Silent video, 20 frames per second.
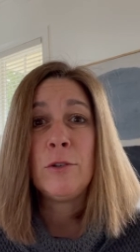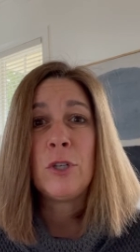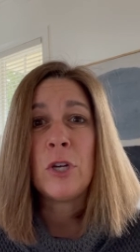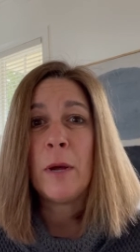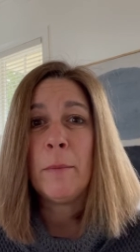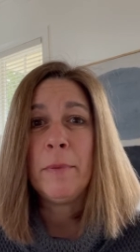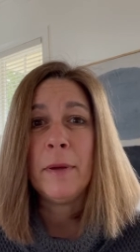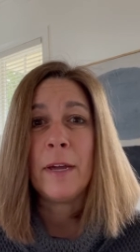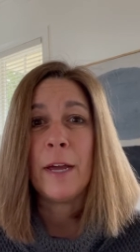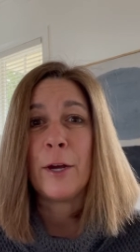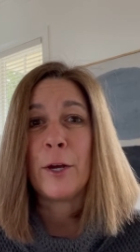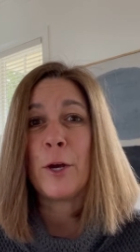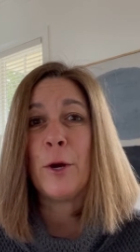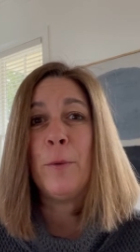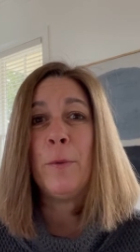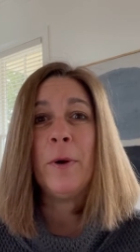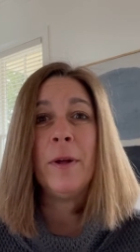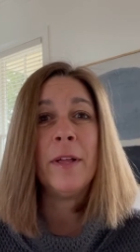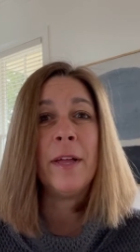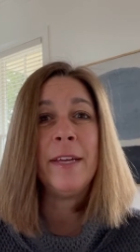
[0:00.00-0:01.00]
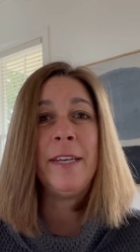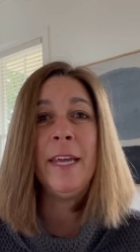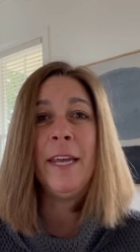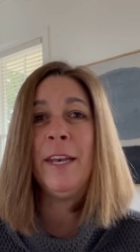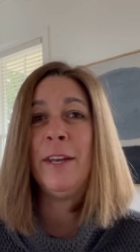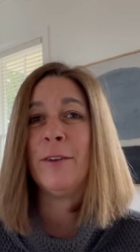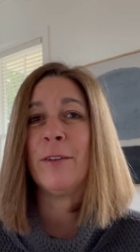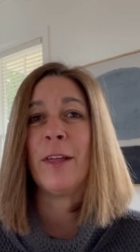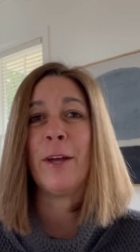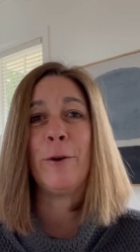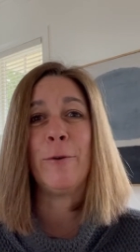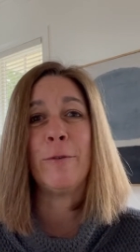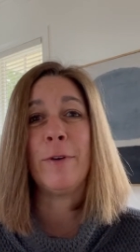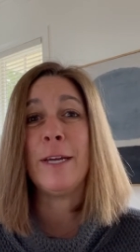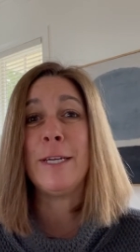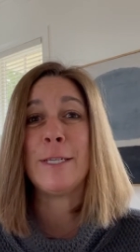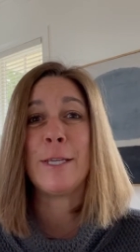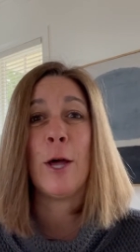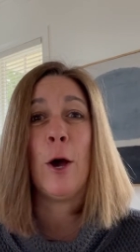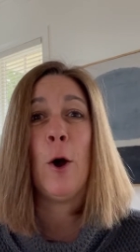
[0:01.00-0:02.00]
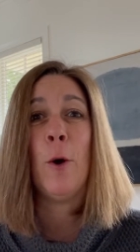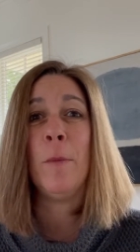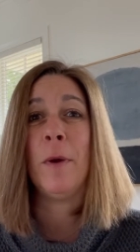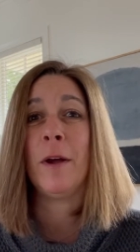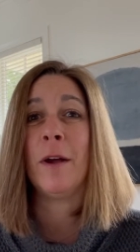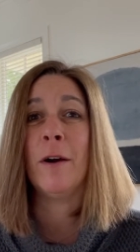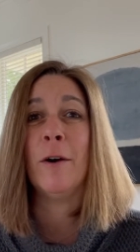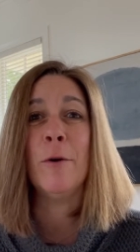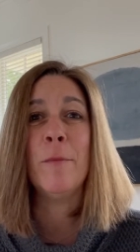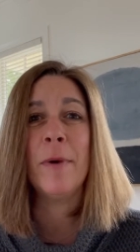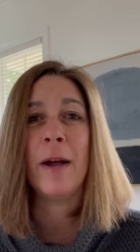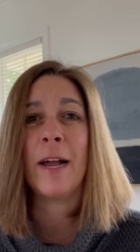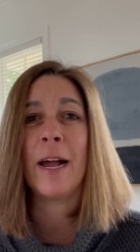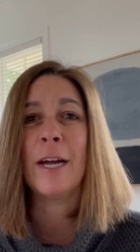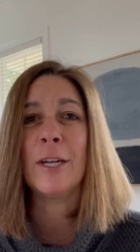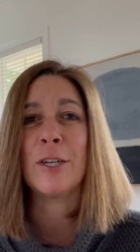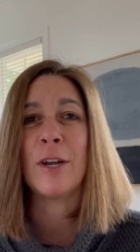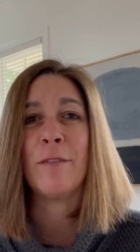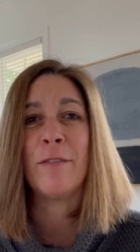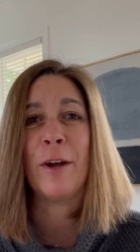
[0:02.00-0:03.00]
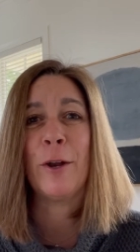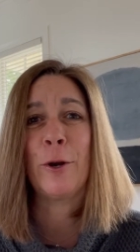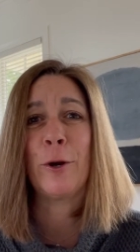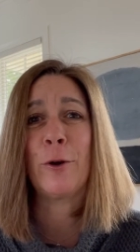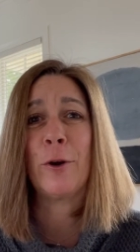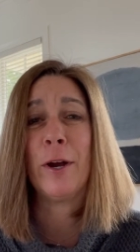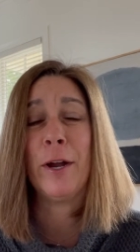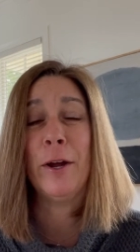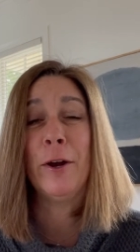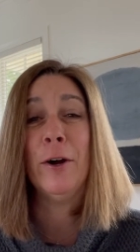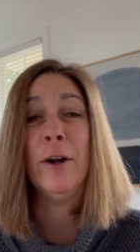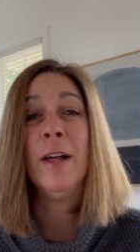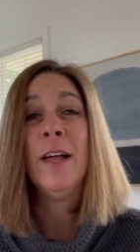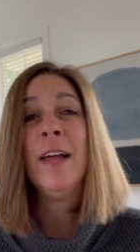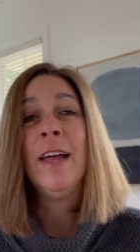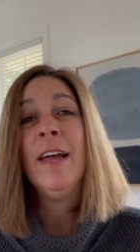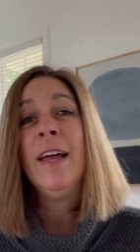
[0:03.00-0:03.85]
shopping at Goodwill. I didn't like race home and go, oh my gosh, I found a Grail.